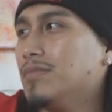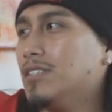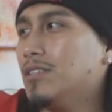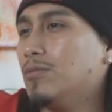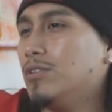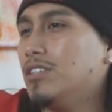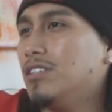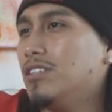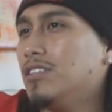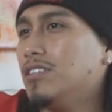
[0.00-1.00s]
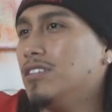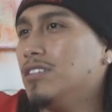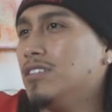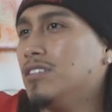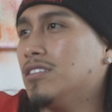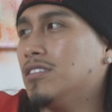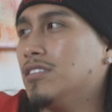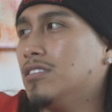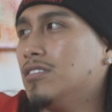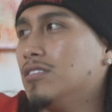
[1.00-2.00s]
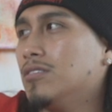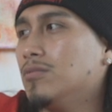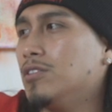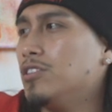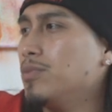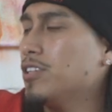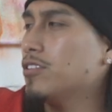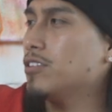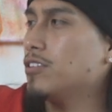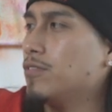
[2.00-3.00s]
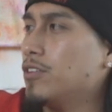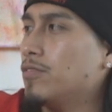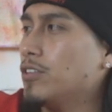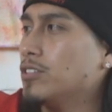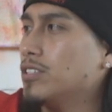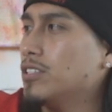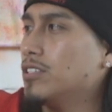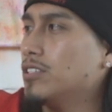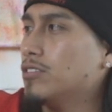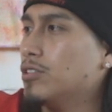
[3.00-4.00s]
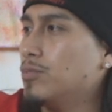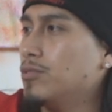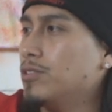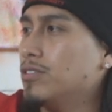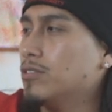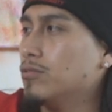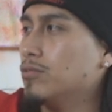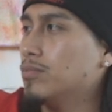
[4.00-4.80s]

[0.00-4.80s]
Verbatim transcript: when uh, when did you make your your first uh, tribute piece to him?